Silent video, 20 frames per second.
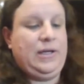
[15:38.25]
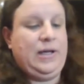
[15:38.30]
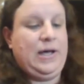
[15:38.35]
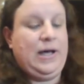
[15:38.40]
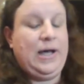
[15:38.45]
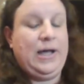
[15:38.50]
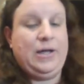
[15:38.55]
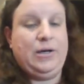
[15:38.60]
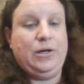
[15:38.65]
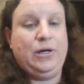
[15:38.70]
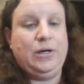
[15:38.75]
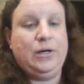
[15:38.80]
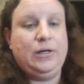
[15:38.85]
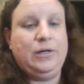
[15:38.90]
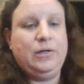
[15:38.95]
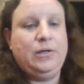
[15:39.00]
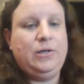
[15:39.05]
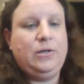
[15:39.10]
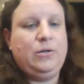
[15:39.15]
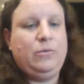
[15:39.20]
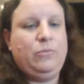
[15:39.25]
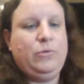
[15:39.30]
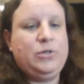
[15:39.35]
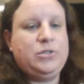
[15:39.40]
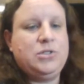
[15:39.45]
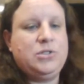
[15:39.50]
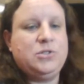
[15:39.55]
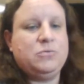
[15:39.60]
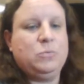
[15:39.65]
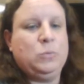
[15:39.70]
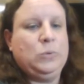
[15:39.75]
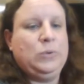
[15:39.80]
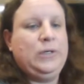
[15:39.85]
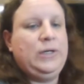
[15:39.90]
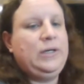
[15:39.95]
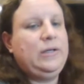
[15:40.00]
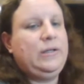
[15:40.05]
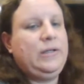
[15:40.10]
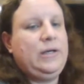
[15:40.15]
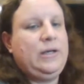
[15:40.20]
higher, which is
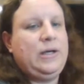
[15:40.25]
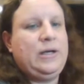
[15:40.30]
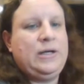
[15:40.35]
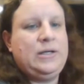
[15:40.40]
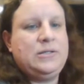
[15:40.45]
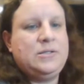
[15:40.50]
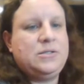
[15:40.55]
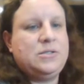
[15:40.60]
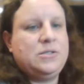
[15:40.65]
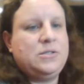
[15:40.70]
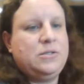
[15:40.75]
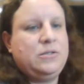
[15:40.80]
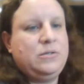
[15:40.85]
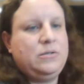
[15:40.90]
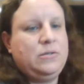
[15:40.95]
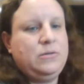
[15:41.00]
really nice.